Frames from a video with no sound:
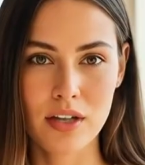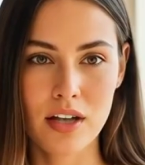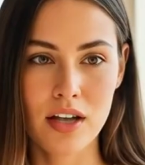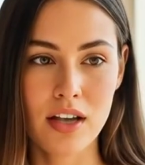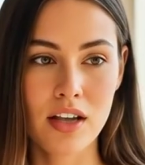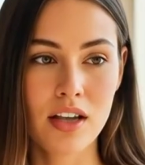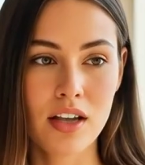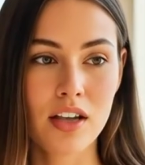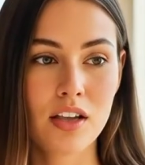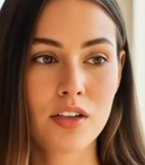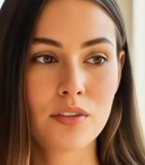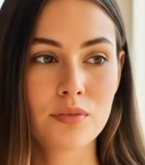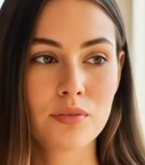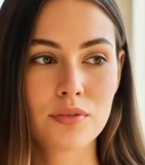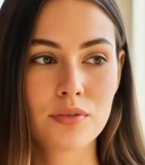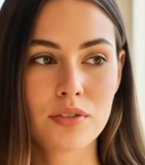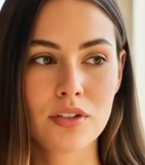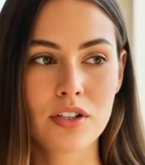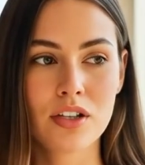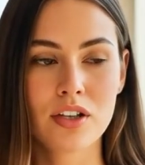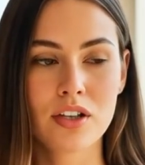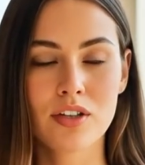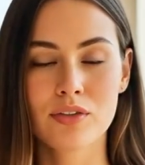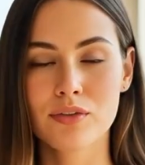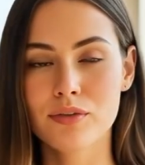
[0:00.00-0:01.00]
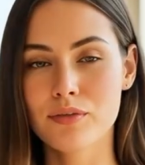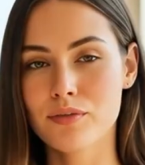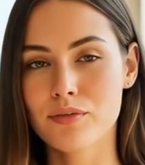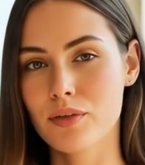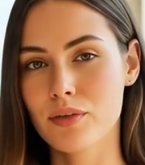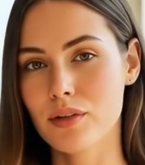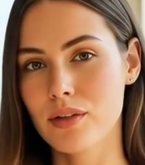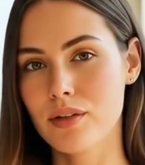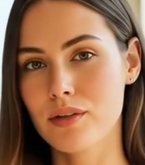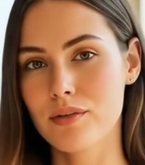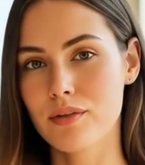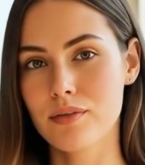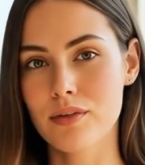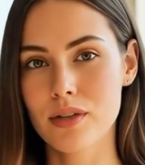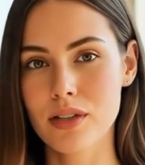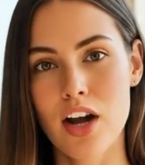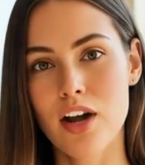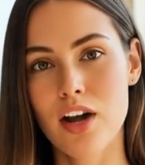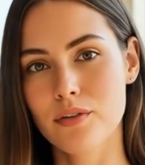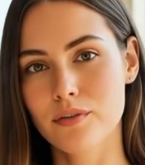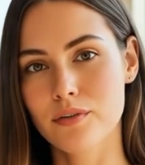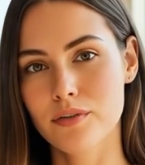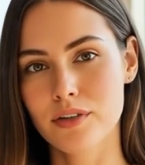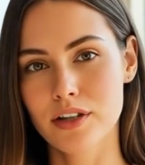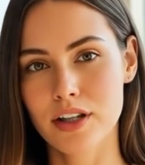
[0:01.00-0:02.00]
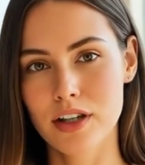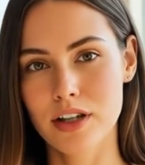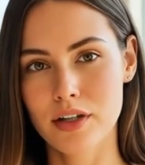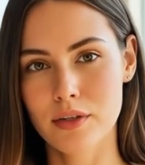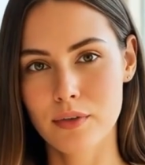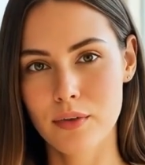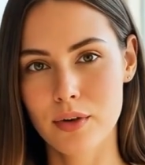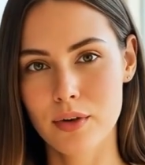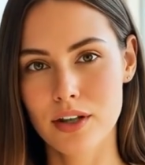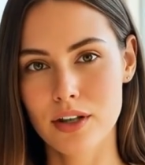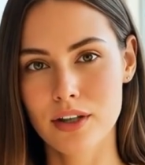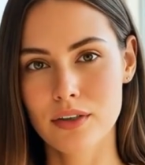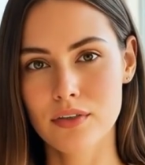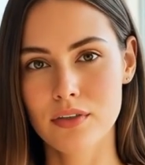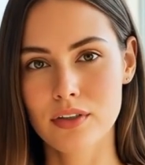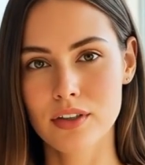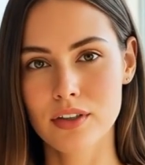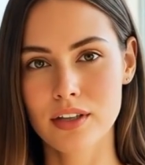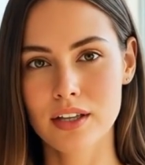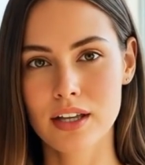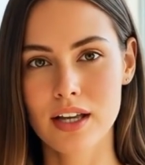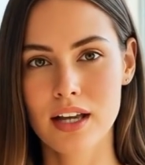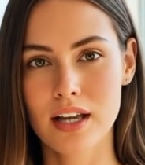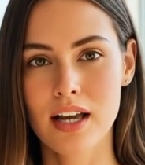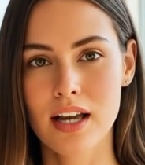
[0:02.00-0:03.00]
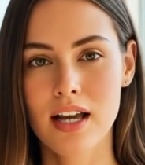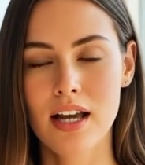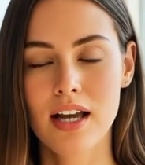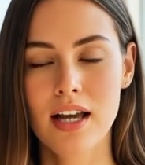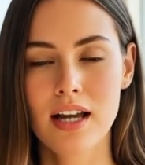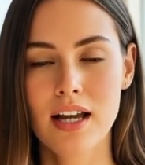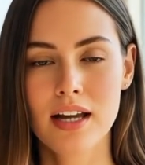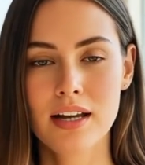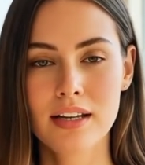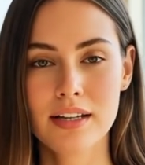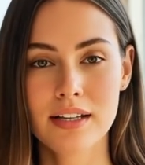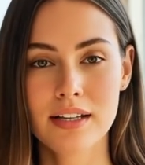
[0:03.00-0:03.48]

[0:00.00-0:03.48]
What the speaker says: I hired 2 part-time helpers from the culinary school.